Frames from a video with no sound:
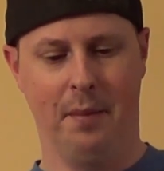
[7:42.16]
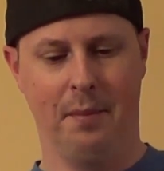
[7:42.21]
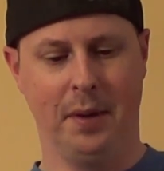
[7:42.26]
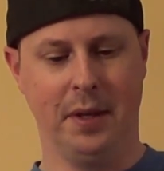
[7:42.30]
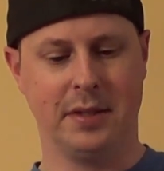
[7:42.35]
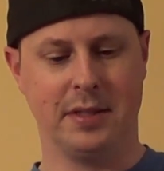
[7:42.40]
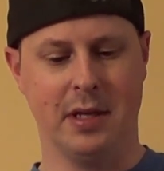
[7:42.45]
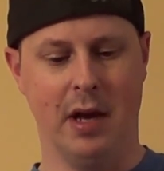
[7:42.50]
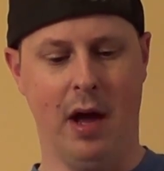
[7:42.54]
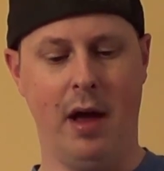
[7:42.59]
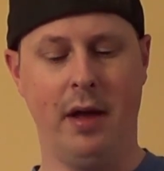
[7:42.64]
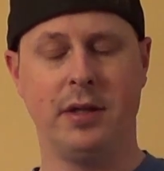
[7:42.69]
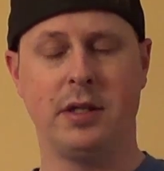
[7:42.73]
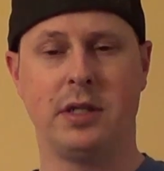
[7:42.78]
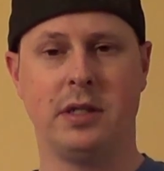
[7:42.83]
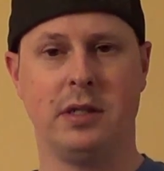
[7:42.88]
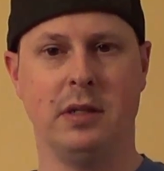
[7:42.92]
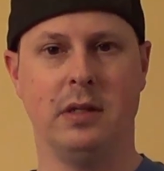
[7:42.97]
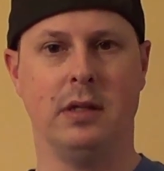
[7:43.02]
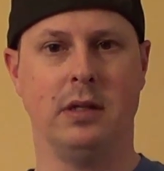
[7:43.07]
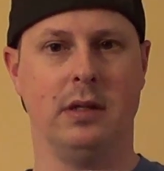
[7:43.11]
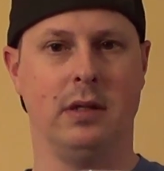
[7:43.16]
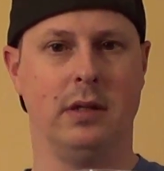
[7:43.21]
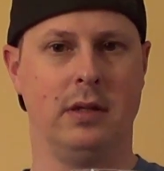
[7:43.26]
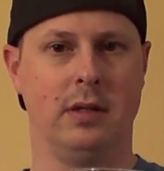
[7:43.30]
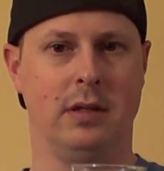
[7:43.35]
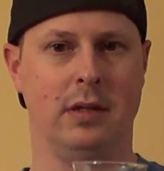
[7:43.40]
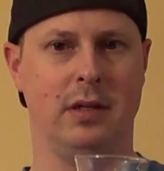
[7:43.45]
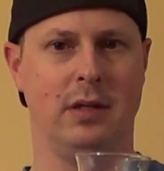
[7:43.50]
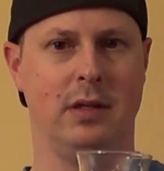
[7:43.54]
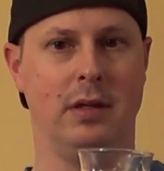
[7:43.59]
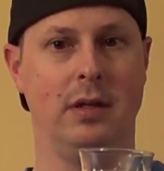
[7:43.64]
It's not,
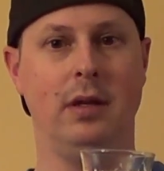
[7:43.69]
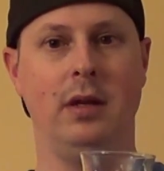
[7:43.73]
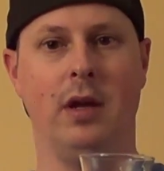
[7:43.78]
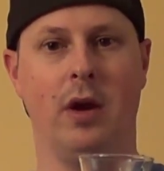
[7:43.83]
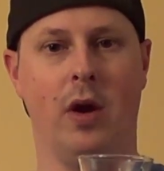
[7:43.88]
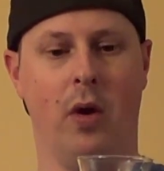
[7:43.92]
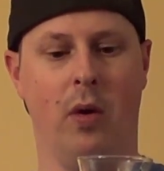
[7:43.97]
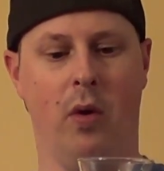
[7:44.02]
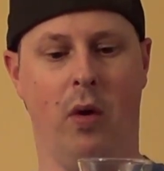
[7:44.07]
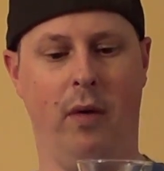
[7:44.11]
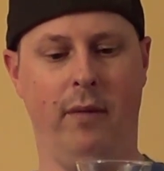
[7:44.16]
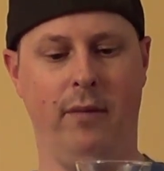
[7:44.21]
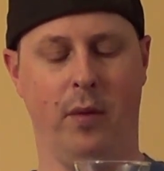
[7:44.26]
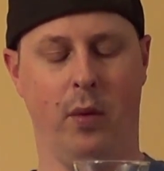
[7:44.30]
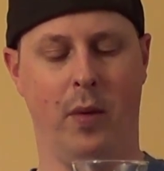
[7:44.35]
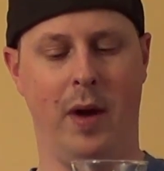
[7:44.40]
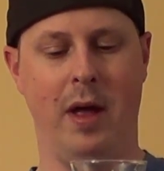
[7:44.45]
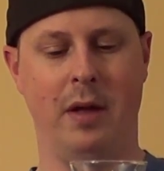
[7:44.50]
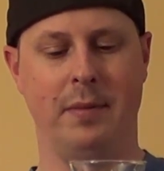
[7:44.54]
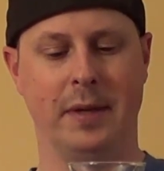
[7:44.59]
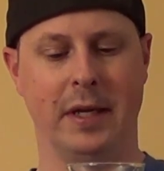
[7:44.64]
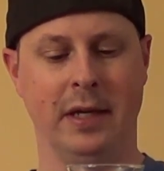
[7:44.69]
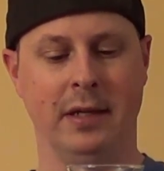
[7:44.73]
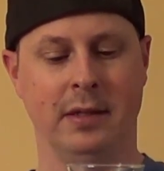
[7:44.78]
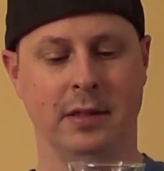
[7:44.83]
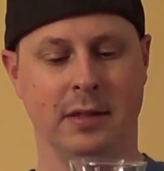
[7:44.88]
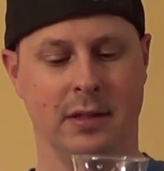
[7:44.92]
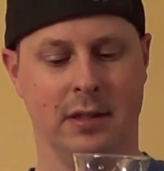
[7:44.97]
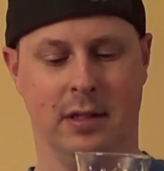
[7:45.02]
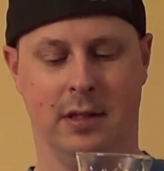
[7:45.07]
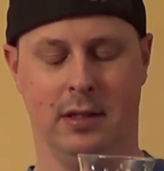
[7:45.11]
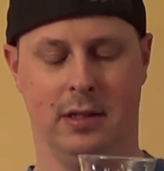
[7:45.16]
overwhelming.
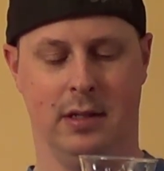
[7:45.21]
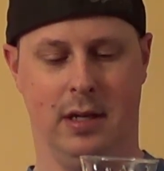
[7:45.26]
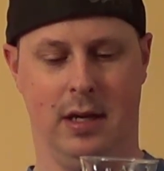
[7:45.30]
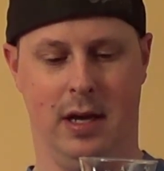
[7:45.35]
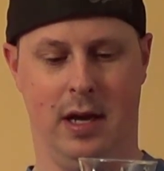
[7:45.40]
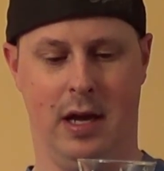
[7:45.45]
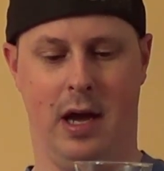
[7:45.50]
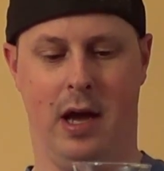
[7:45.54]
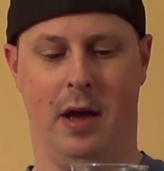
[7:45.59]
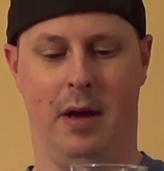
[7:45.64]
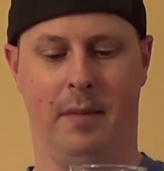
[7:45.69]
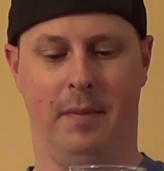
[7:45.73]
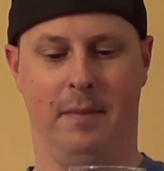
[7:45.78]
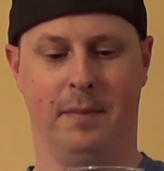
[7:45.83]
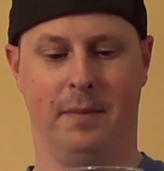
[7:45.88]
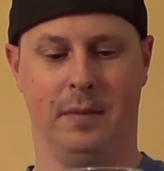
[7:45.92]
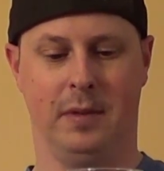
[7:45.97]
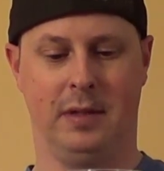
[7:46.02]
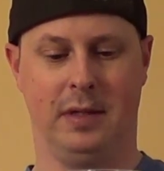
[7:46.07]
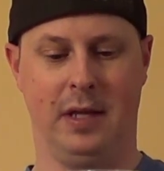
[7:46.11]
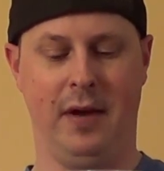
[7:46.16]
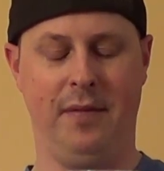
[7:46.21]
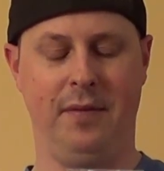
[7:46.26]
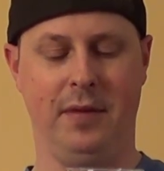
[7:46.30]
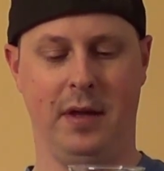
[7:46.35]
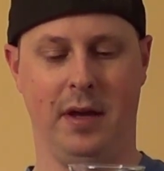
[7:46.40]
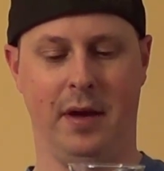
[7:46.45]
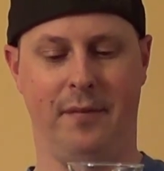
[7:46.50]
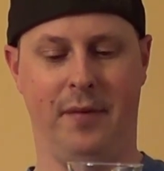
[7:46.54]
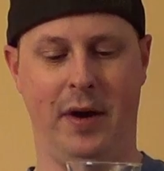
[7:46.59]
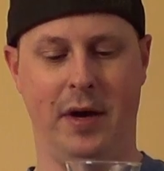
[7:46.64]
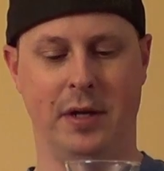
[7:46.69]

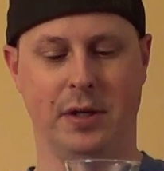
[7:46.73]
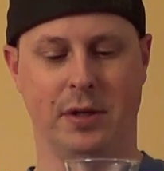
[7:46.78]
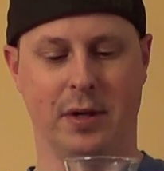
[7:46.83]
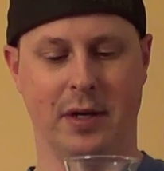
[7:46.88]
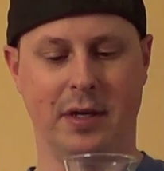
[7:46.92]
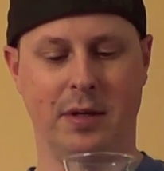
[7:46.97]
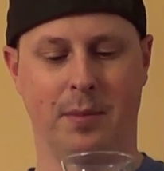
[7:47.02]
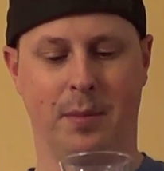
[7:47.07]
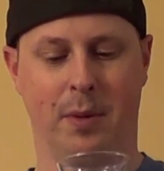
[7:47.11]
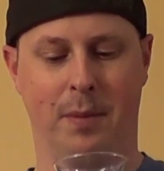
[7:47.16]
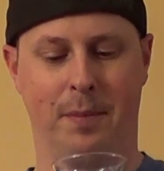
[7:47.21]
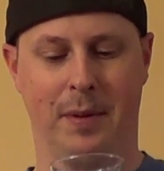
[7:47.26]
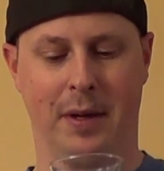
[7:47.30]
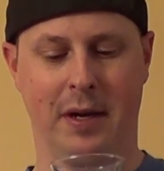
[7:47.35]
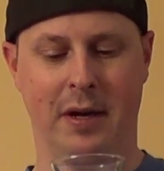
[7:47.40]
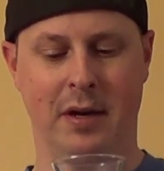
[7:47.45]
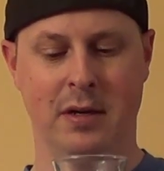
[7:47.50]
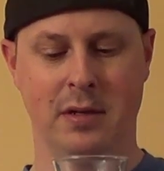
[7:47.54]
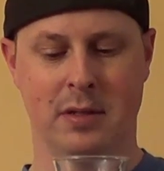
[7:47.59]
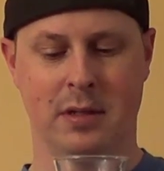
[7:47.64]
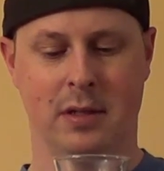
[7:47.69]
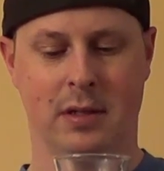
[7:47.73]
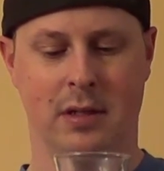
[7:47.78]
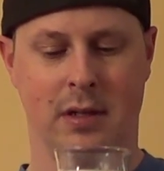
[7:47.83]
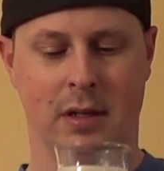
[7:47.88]
Definitely a very drinkable beer.